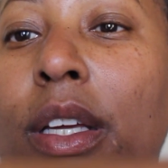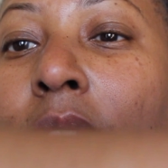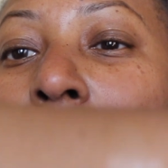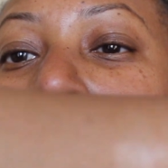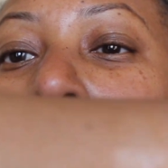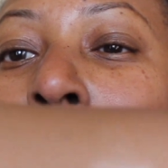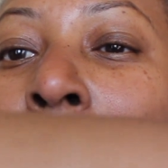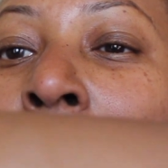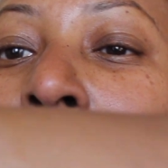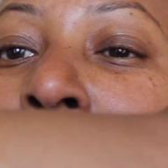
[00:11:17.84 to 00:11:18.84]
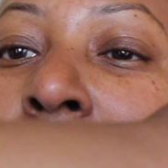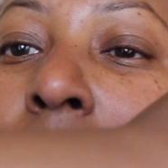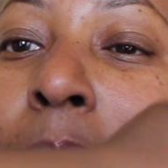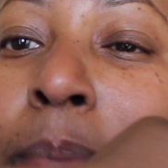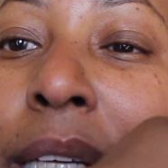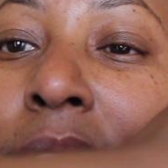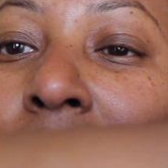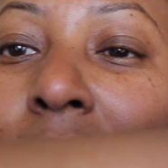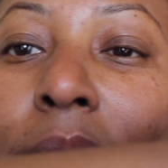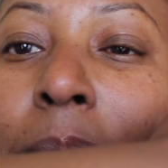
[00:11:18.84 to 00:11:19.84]
Yeah, I think I'm going to have to mix
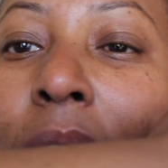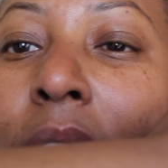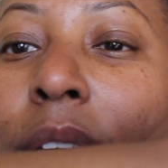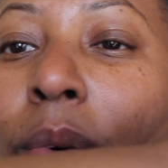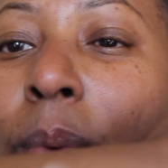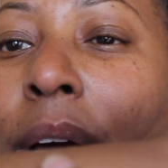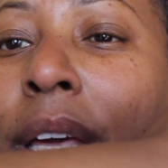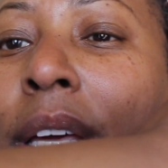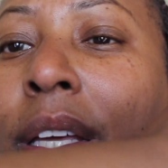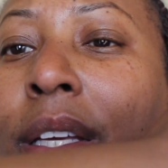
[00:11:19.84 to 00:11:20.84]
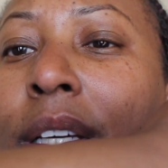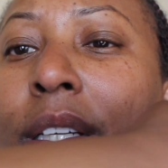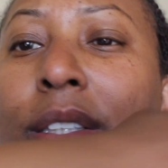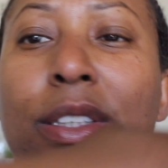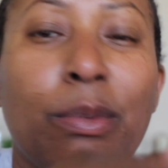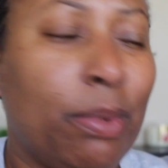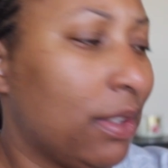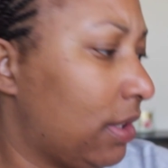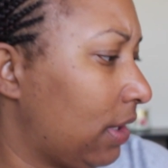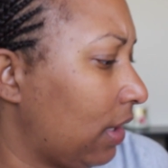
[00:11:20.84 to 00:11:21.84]
it some kind of way because it's
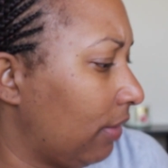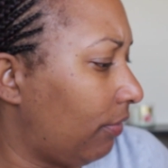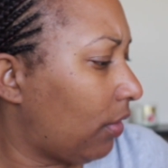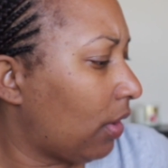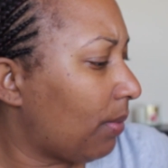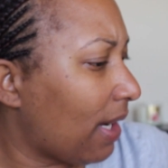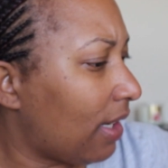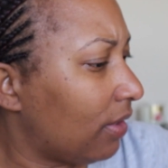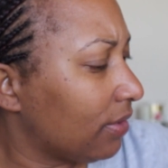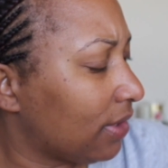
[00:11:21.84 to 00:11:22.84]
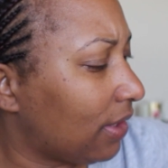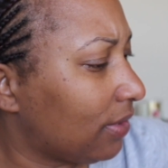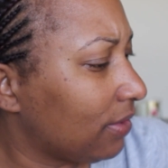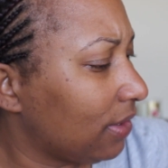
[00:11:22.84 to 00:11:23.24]
been sitting for a while. So,